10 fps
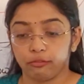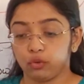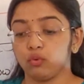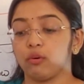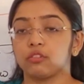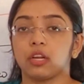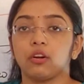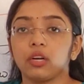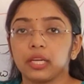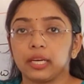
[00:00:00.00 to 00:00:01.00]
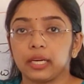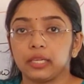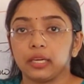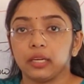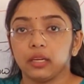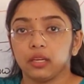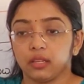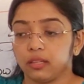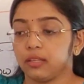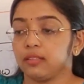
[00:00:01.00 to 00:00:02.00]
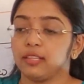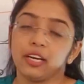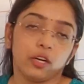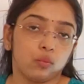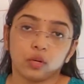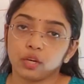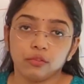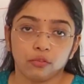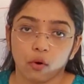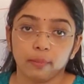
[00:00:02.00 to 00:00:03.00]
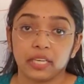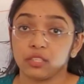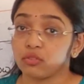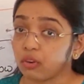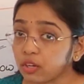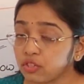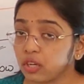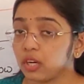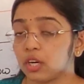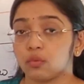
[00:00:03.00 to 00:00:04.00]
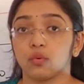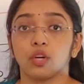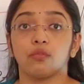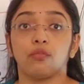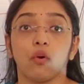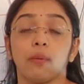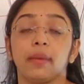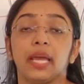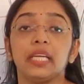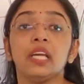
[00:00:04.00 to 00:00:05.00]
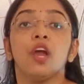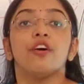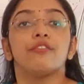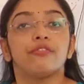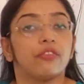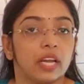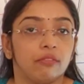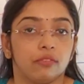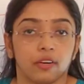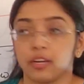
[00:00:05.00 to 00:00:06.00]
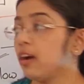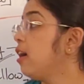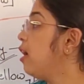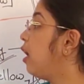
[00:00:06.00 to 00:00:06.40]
If two bones are not connected, then it wouldn't form any structure, it wouldn't form any framework.